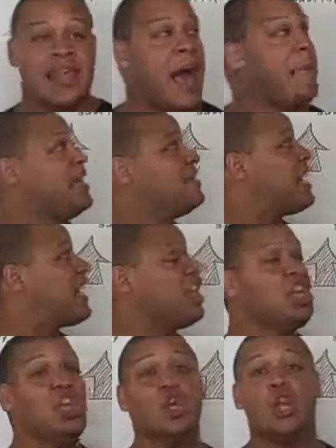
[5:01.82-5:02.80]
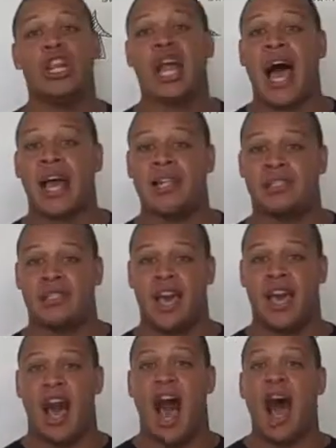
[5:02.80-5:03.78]
that means it can utilize
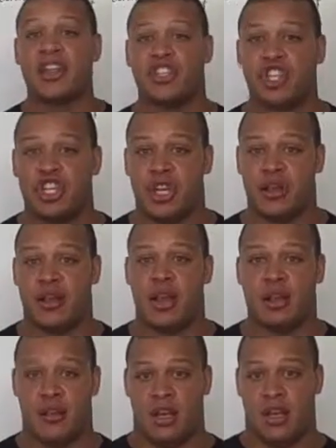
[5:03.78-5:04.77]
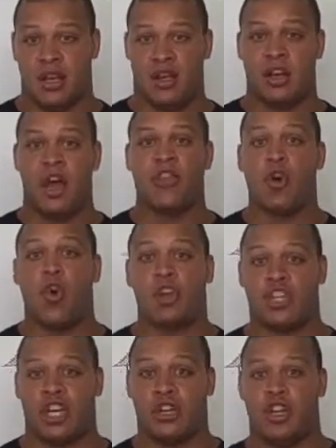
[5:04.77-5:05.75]
oxygen. In other
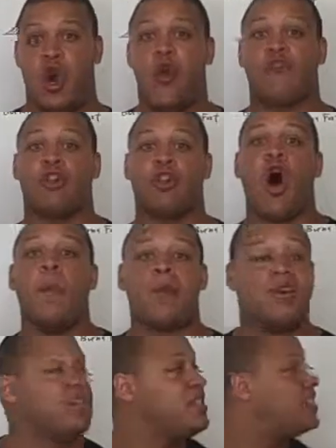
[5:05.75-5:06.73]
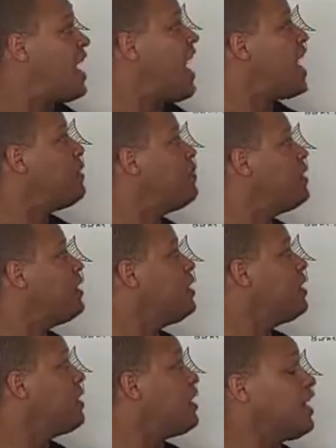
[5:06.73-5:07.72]
words, it can go for long periods of time
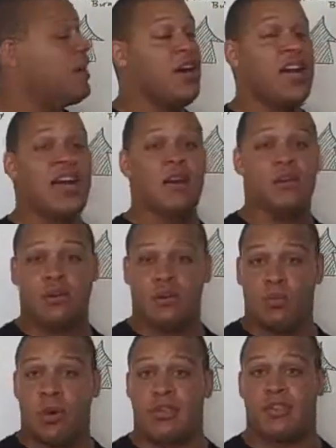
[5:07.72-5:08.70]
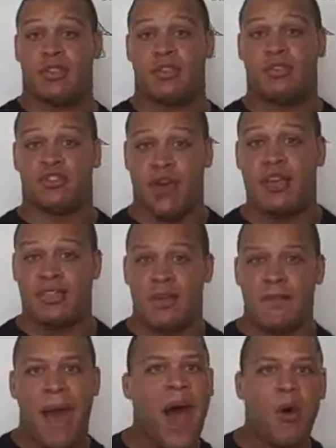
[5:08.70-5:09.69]
with strength
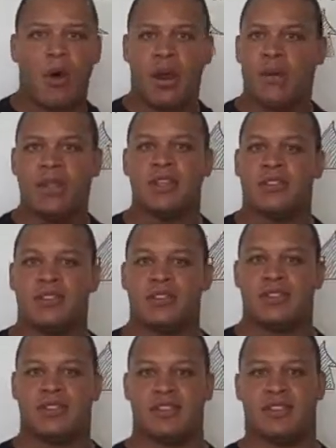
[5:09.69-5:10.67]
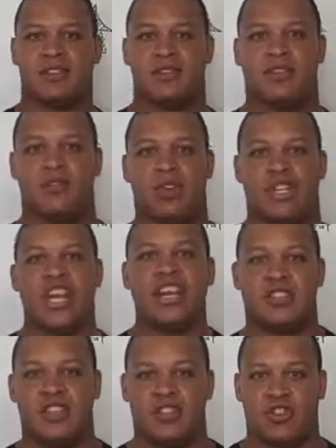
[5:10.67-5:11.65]
and power. I mean, this is
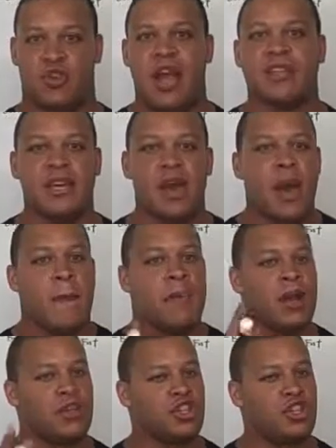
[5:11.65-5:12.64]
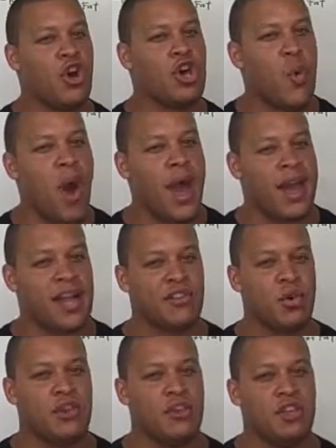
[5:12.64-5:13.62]
ridiculous. This is crazy. But I'll show you why I
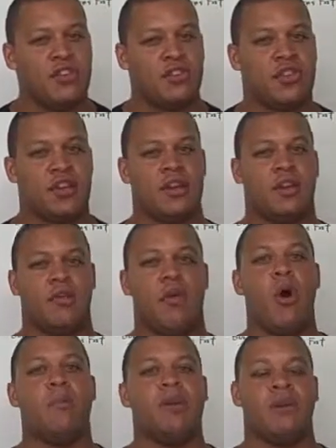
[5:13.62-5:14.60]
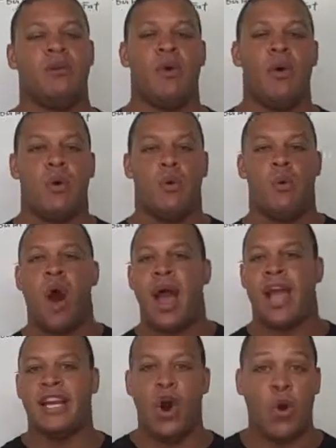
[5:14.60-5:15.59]
got so interested in it in a moment and
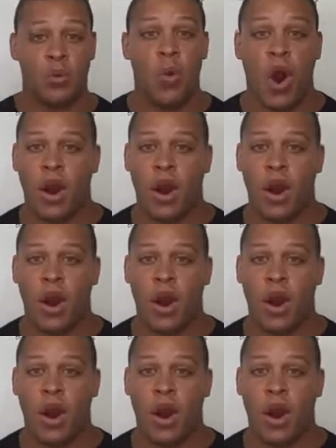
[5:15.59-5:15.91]
why I know it